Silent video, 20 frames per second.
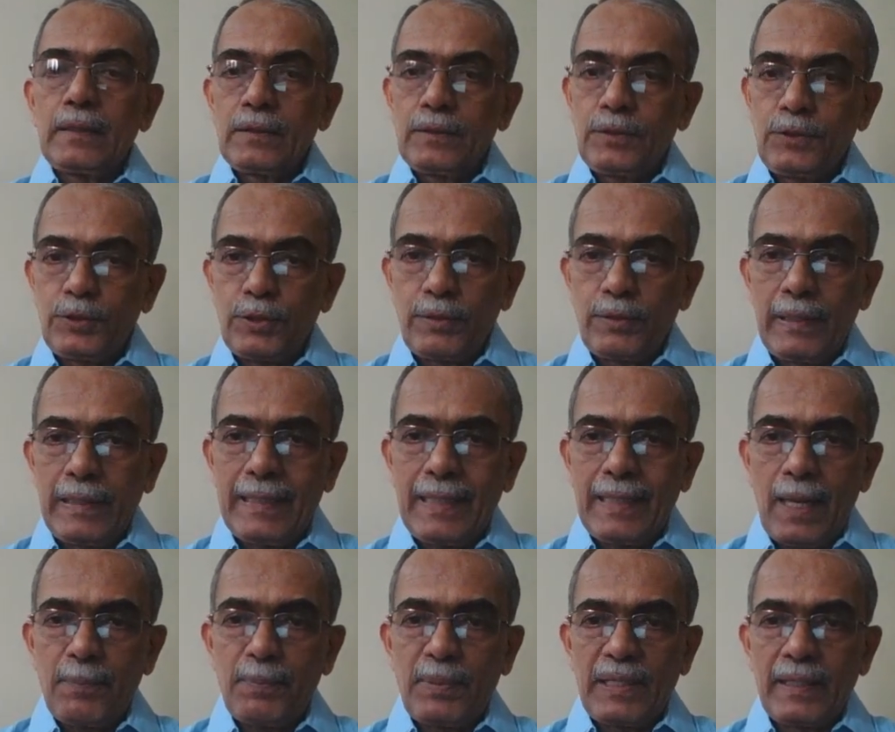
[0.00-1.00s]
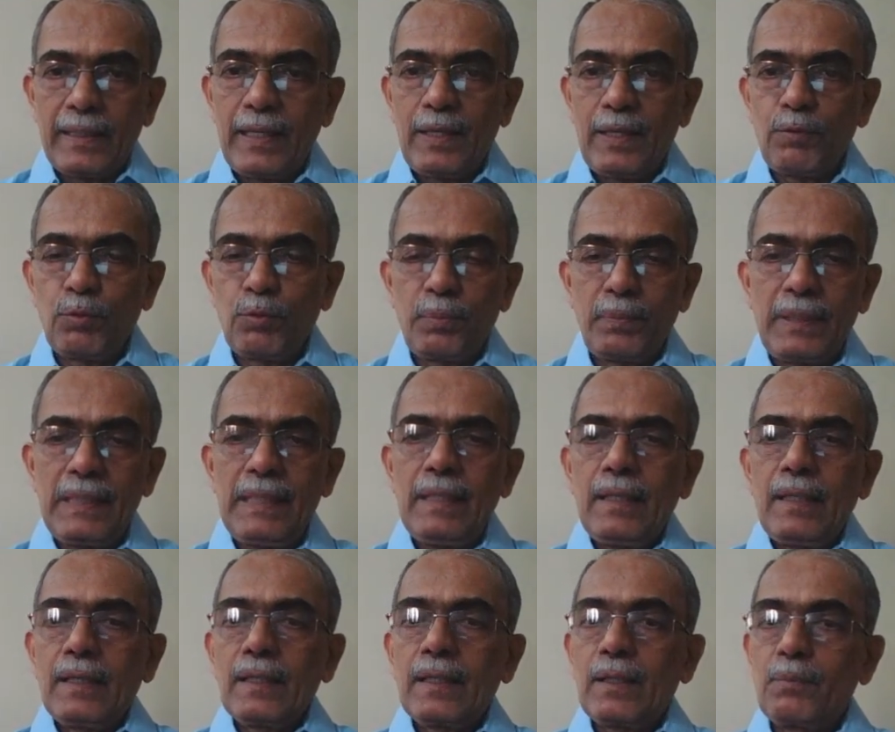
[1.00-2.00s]
Generally, capital gain would be
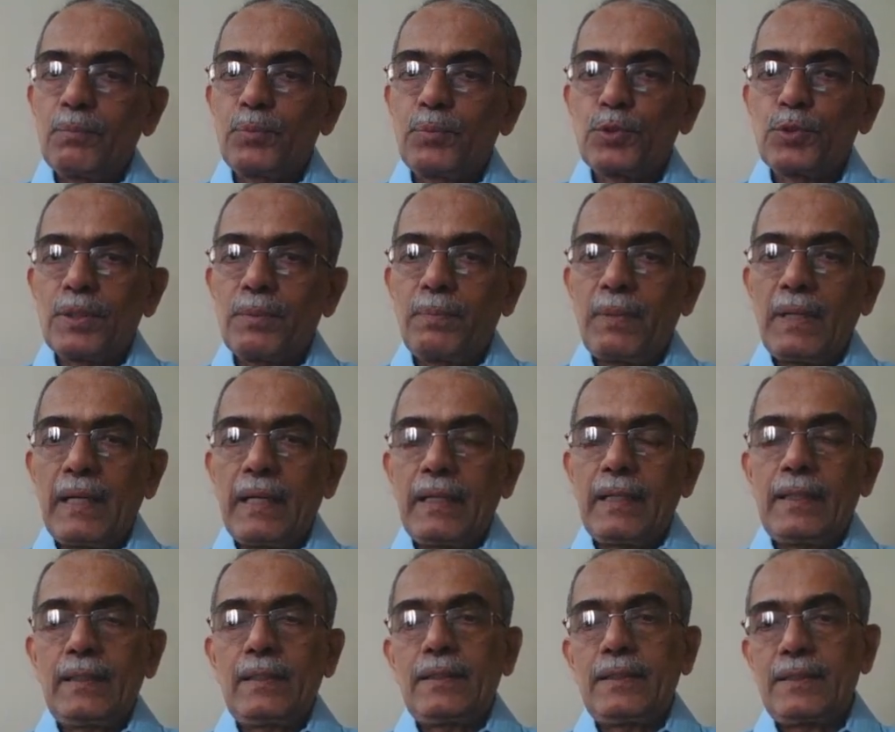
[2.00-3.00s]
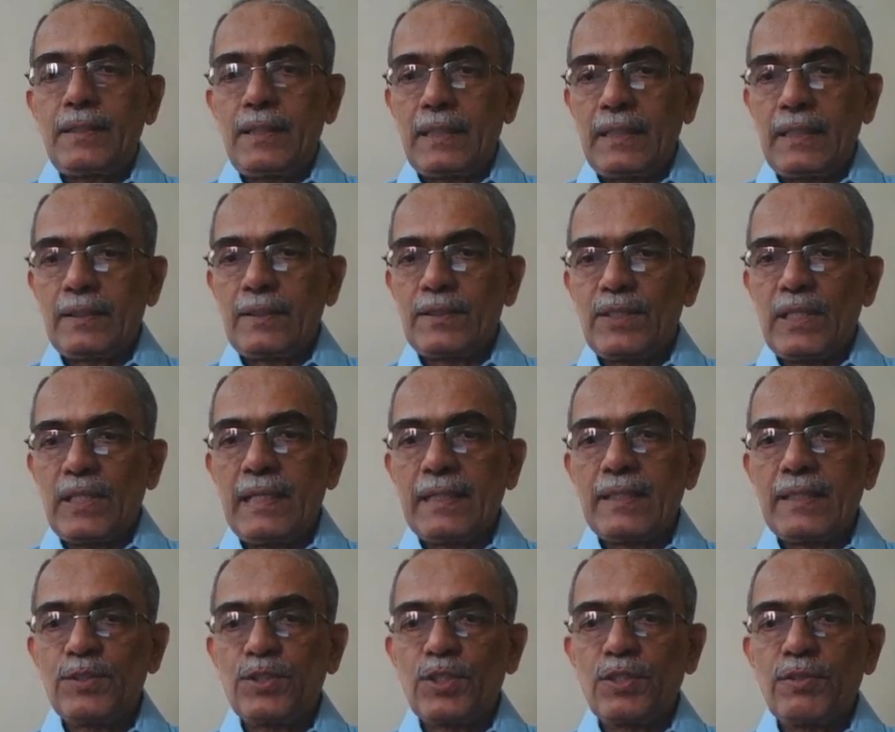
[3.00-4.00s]
computed by taking the sale
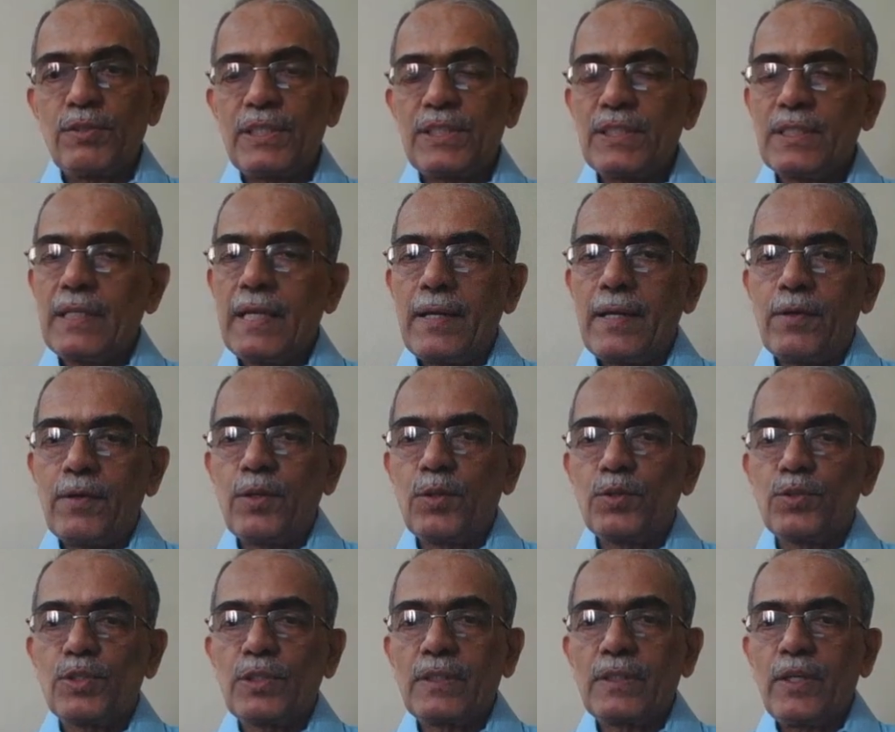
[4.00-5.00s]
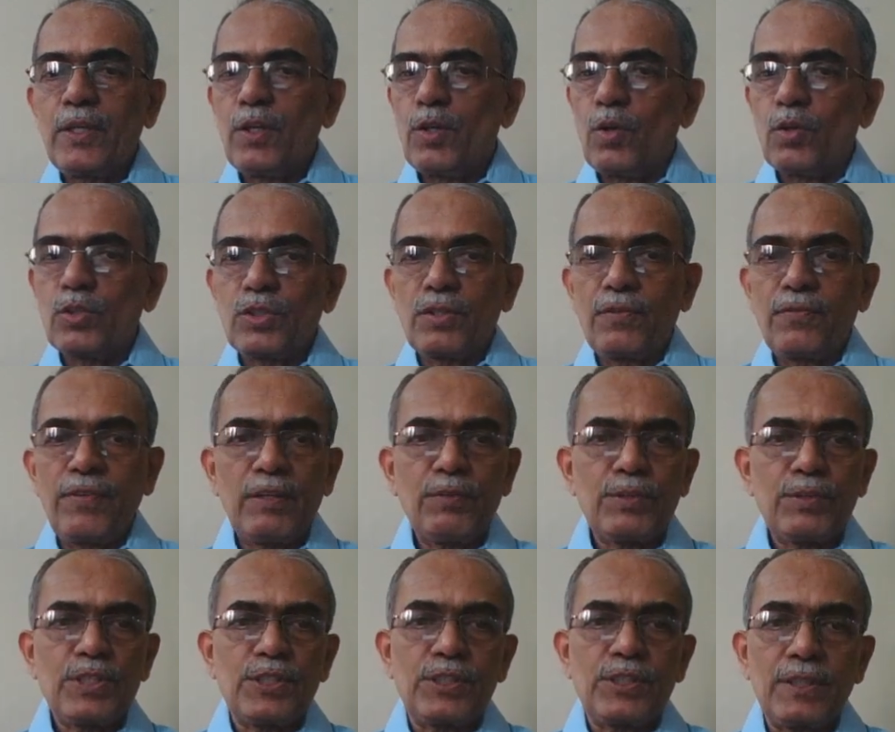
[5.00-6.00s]
consideration and reducing the cost of
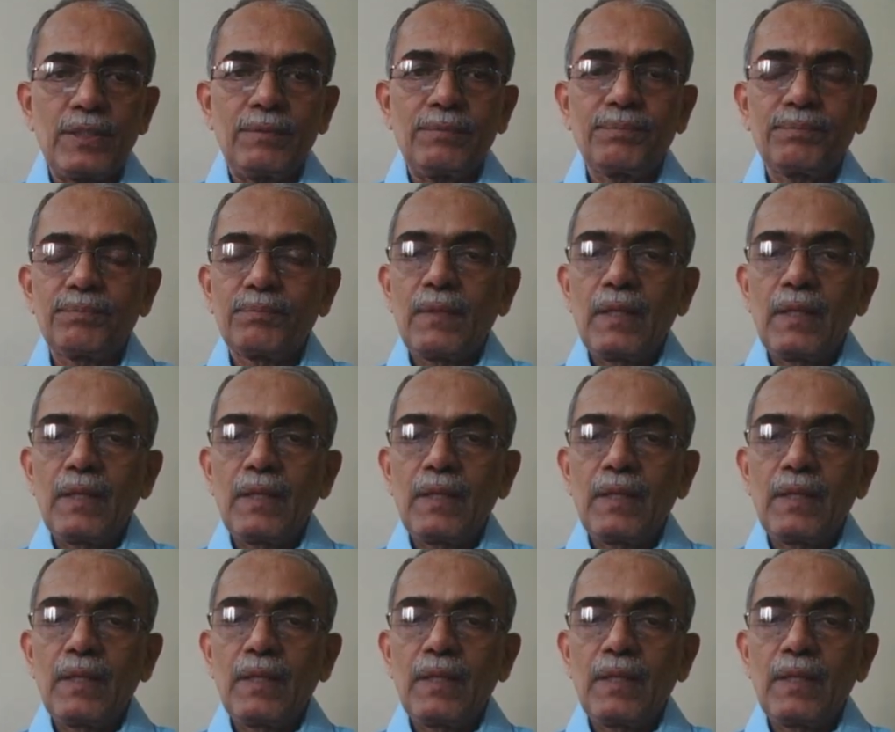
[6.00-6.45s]
acquisition.